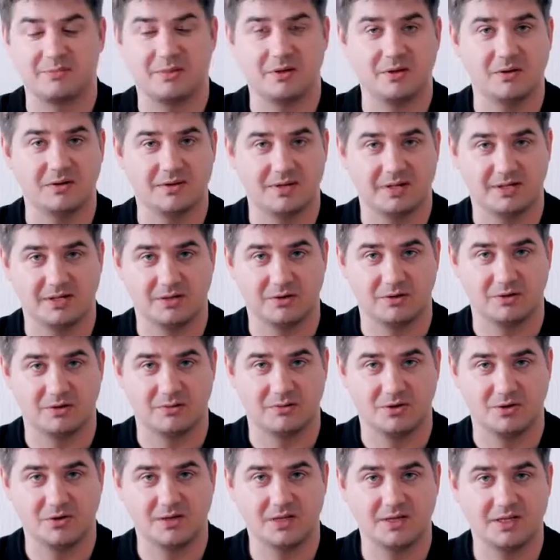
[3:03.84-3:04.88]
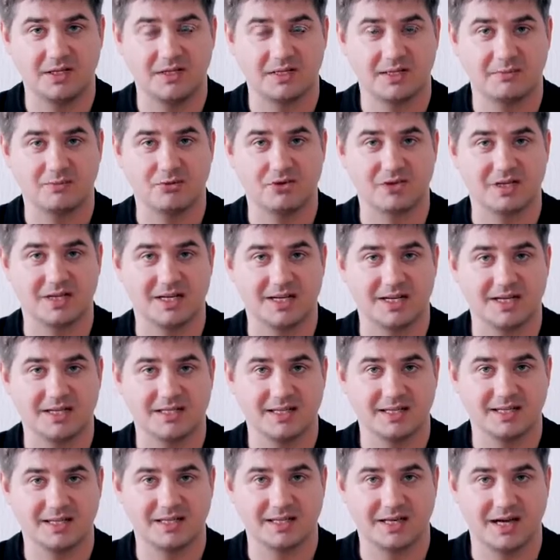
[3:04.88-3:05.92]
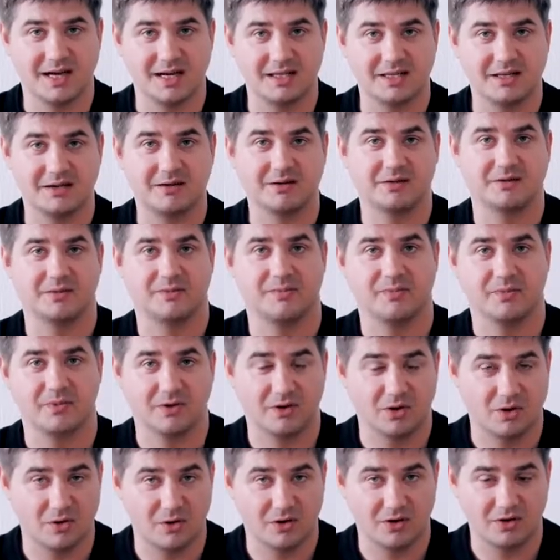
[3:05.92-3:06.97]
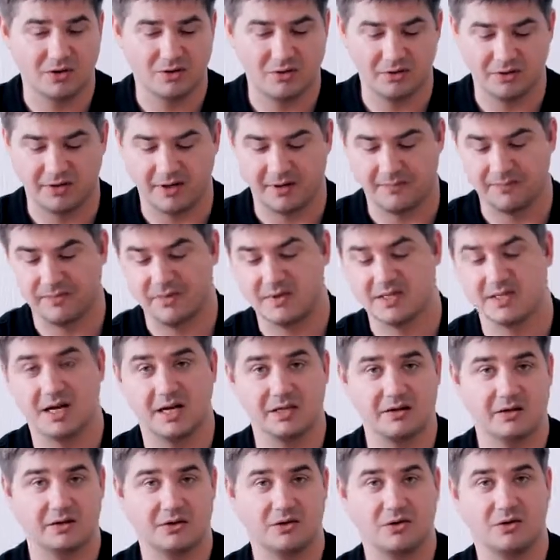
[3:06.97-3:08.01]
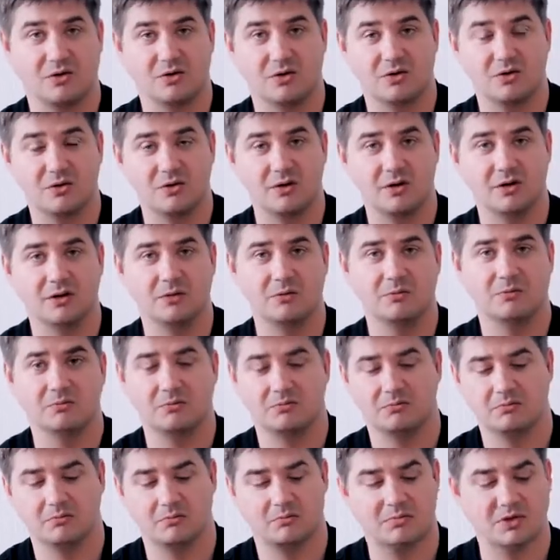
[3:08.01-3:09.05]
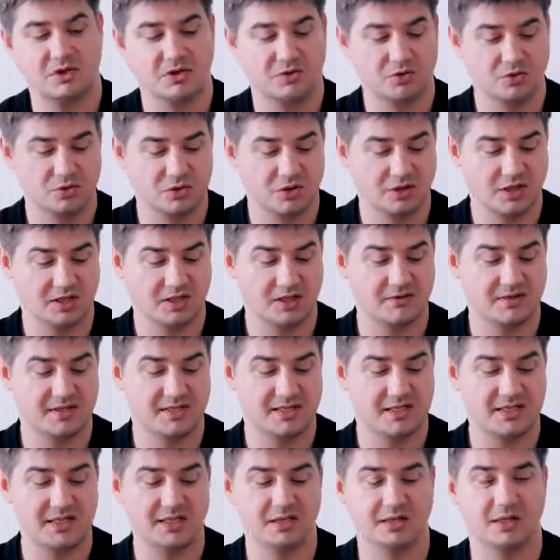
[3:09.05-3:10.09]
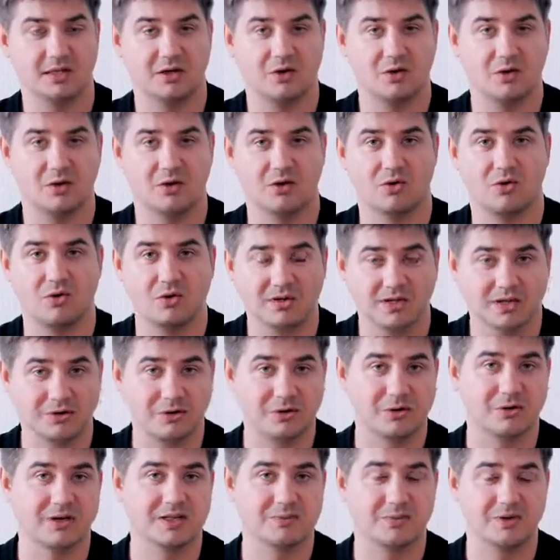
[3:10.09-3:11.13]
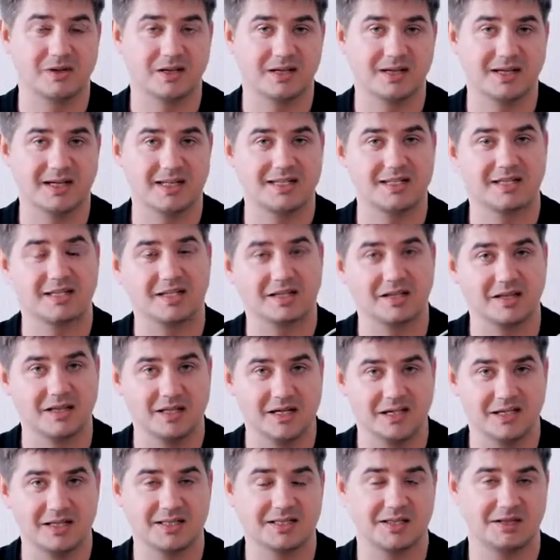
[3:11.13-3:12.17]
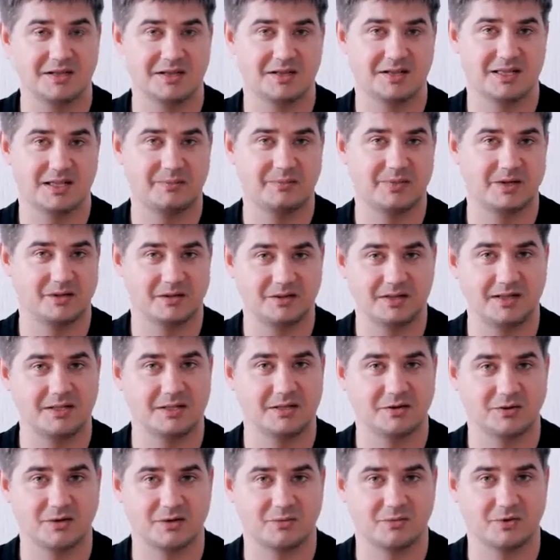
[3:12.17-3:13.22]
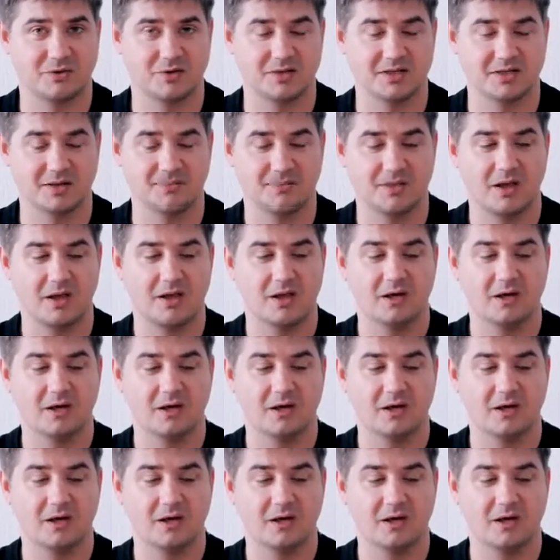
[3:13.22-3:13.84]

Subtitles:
Box configuration button. A QR code scanner appears, and you need to point it at the QR code located on the back of the PLC Secure Box.